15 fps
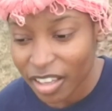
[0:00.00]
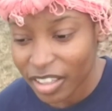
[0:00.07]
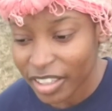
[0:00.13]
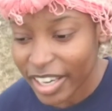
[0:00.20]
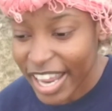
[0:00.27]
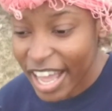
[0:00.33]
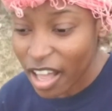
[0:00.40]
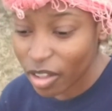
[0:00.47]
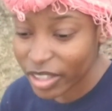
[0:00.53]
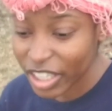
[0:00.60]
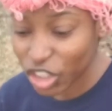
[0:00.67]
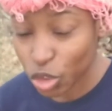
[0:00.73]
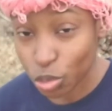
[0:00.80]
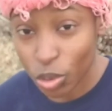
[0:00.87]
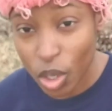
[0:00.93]
Now
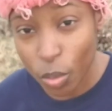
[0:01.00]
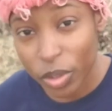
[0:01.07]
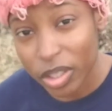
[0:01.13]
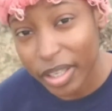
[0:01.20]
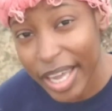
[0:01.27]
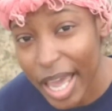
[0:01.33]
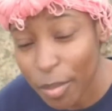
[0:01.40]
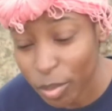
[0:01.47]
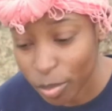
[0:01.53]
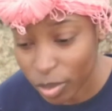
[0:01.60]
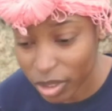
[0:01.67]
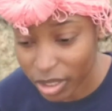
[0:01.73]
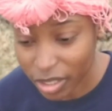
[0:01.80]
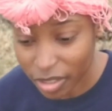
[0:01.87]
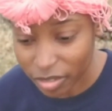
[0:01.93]
that you know what you're
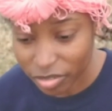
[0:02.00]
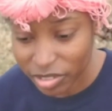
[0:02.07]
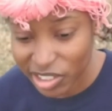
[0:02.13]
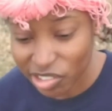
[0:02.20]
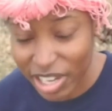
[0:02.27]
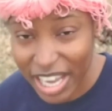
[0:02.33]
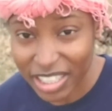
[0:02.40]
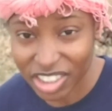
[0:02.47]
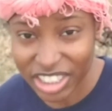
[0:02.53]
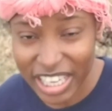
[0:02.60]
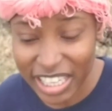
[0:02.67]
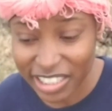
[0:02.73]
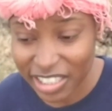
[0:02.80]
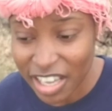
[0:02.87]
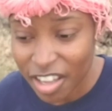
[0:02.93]
capable of,
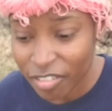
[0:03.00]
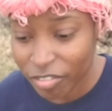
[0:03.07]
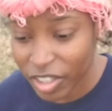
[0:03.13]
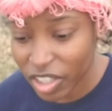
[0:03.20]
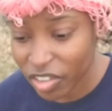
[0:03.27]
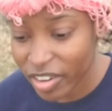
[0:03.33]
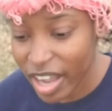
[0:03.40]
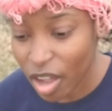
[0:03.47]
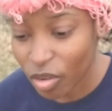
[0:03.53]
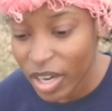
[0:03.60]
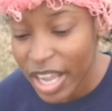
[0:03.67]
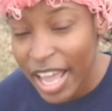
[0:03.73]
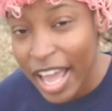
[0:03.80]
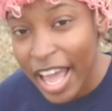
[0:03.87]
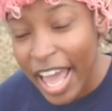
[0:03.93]
strategize. Figure out
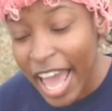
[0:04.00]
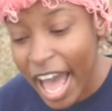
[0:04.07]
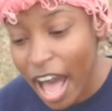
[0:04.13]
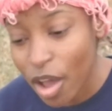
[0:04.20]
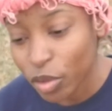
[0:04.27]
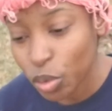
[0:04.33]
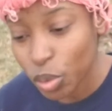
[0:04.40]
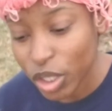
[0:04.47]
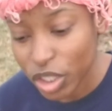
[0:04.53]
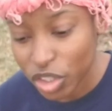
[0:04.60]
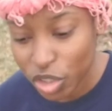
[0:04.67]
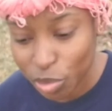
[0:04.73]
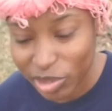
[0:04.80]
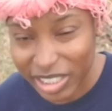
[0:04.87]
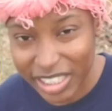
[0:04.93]
how you can
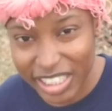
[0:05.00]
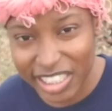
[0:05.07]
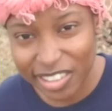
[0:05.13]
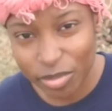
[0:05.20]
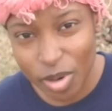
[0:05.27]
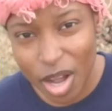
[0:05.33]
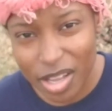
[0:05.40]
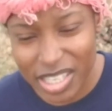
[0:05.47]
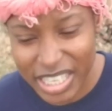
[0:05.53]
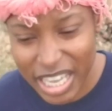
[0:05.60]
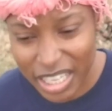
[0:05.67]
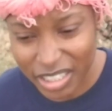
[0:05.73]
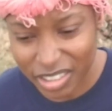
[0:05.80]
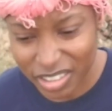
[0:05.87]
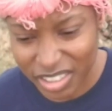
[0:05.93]
use this raw
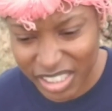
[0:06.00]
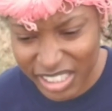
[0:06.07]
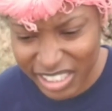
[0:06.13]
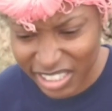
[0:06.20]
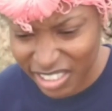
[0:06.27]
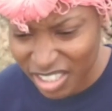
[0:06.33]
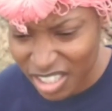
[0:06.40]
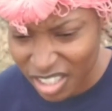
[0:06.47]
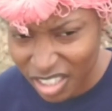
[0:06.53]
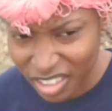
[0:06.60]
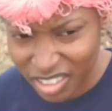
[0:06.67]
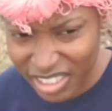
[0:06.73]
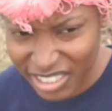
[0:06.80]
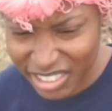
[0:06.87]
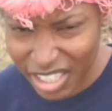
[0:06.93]
talent, this
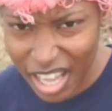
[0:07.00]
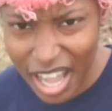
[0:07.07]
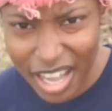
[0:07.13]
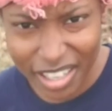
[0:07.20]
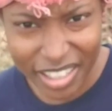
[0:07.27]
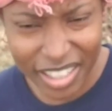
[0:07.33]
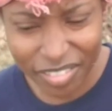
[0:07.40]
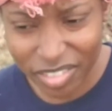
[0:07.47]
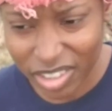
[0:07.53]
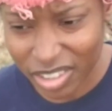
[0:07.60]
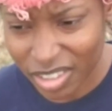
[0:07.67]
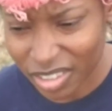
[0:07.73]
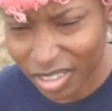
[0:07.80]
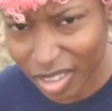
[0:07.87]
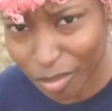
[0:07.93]

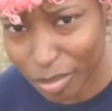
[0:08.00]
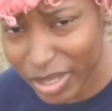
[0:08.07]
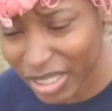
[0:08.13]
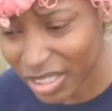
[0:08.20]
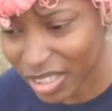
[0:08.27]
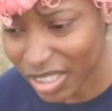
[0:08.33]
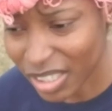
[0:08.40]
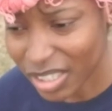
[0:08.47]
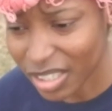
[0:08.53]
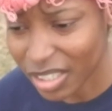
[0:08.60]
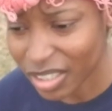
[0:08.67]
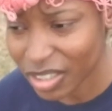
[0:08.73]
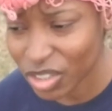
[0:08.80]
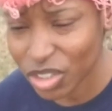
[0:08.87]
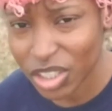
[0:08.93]
God-given ability
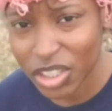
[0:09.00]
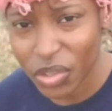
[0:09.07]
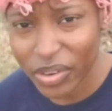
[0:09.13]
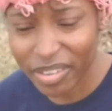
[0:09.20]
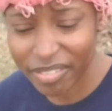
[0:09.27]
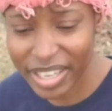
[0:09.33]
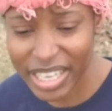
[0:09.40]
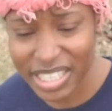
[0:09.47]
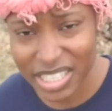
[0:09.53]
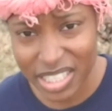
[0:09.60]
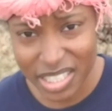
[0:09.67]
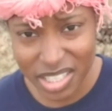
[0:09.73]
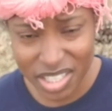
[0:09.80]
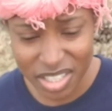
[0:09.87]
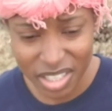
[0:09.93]
to your
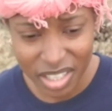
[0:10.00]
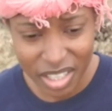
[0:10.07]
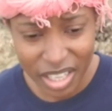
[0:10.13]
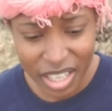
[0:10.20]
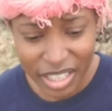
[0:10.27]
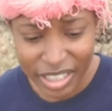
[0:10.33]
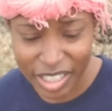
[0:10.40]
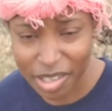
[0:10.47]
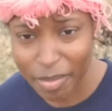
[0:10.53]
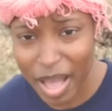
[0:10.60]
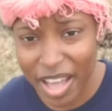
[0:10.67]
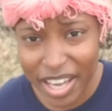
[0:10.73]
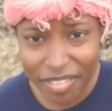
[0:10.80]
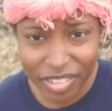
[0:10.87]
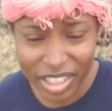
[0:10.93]
advantage. Think
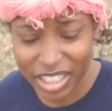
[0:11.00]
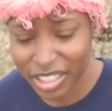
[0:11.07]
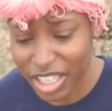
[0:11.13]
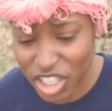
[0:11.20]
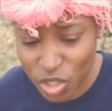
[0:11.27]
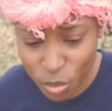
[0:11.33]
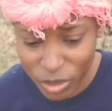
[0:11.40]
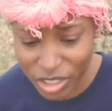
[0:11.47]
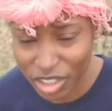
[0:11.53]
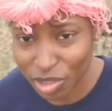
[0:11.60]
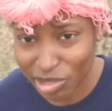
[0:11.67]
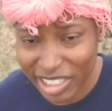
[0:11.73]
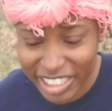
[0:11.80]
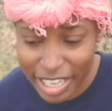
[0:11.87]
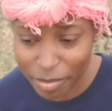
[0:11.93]
about everything that you want to
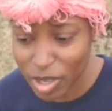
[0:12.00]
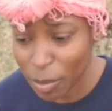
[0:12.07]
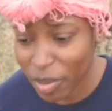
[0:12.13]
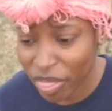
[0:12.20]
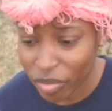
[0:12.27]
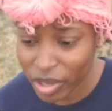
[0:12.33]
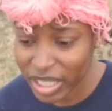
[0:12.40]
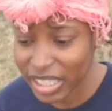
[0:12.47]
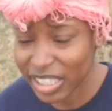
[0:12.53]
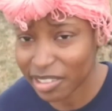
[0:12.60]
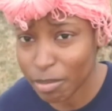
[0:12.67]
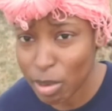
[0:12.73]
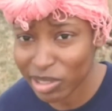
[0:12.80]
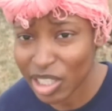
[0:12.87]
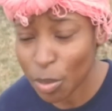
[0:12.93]
do. Step number 3 is
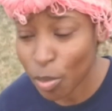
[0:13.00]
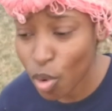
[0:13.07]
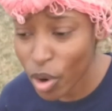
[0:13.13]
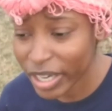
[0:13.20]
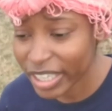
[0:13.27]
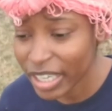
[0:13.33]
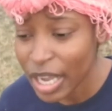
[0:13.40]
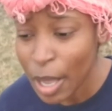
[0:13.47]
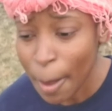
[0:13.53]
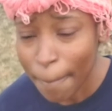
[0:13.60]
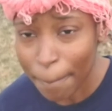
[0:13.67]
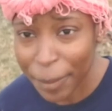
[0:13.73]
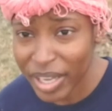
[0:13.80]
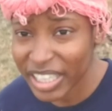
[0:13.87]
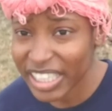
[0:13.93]
most important,
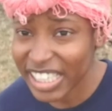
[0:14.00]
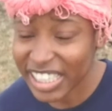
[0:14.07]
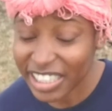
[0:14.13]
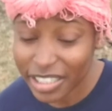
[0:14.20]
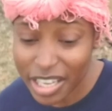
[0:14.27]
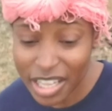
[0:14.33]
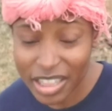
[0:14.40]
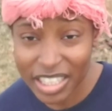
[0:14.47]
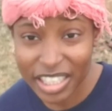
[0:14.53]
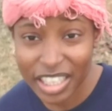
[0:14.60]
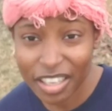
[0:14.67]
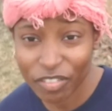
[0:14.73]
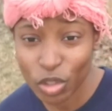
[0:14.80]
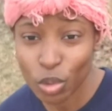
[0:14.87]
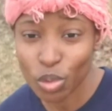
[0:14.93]
but it's nothing
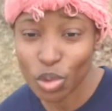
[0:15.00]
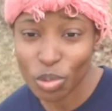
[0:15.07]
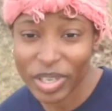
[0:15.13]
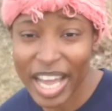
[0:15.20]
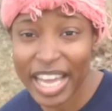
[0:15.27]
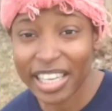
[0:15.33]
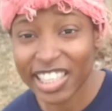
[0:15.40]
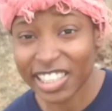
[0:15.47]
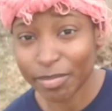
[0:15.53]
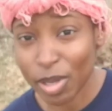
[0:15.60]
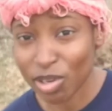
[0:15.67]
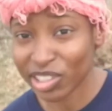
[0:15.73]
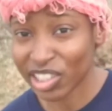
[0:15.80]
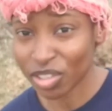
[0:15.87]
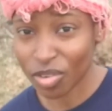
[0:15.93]
if you do not
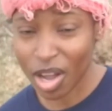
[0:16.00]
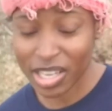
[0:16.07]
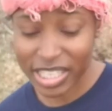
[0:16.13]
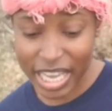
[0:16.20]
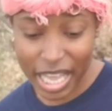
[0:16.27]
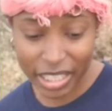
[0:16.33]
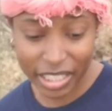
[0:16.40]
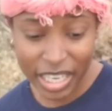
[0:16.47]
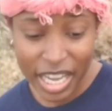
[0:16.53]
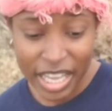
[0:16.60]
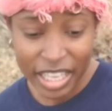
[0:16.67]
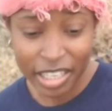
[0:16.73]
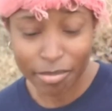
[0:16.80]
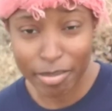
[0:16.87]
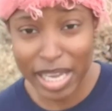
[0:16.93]
expose your raw talent.
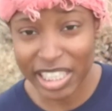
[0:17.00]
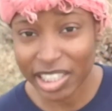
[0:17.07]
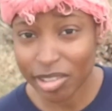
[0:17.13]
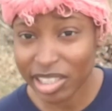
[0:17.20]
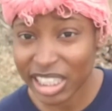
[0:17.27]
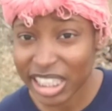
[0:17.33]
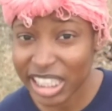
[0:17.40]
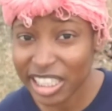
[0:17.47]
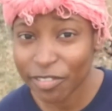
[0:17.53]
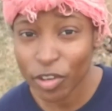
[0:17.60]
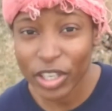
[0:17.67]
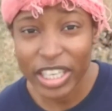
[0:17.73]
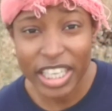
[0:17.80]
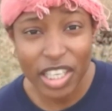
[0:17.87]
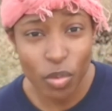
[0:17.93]
It makes no sense
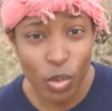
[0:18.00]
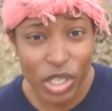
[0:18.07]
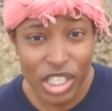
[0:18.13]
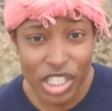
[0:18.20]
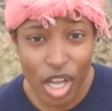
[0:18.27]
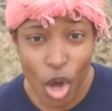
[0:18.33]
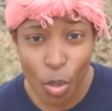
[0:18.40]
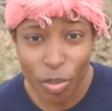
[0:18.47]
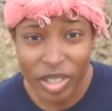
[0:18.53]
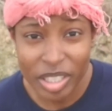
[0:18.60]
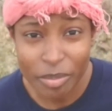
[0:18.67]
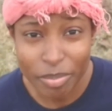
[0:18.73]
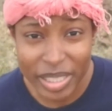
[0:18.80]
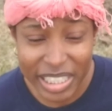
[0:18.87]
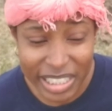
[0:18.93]
for anyone to open
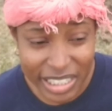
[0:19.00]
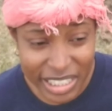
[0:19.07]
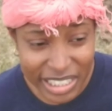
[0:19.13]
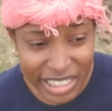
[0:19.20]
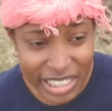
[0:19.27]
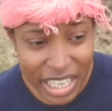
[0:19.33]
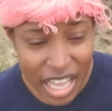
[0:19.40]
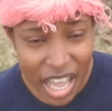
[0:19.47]
a business